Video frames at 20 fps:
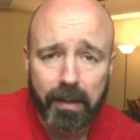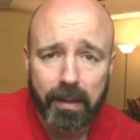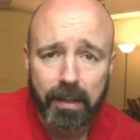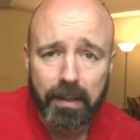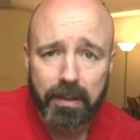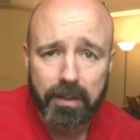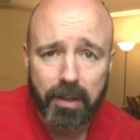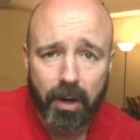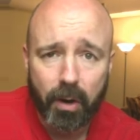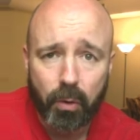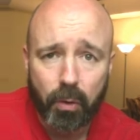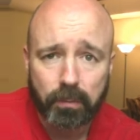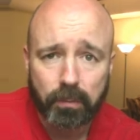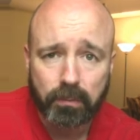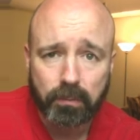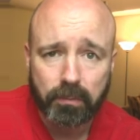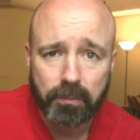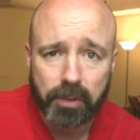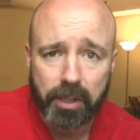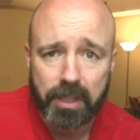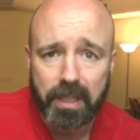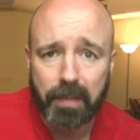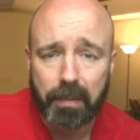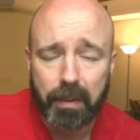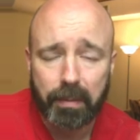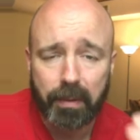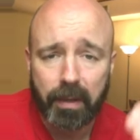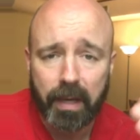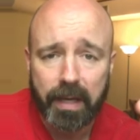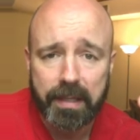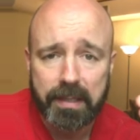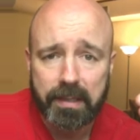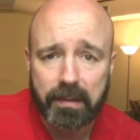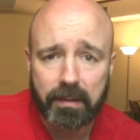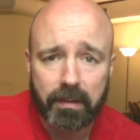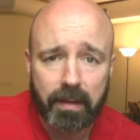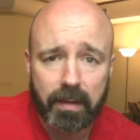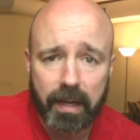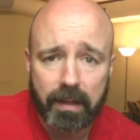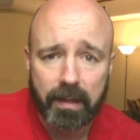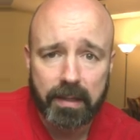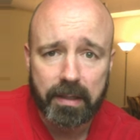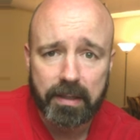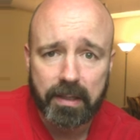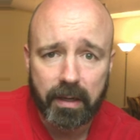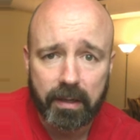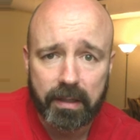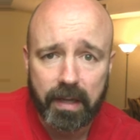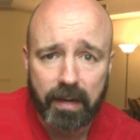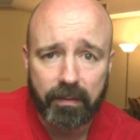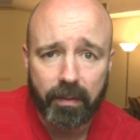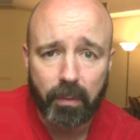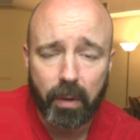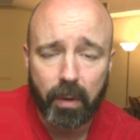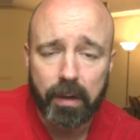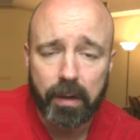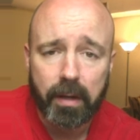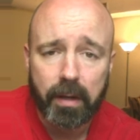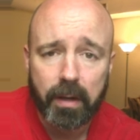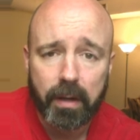So just to be polite and considerate to everyone,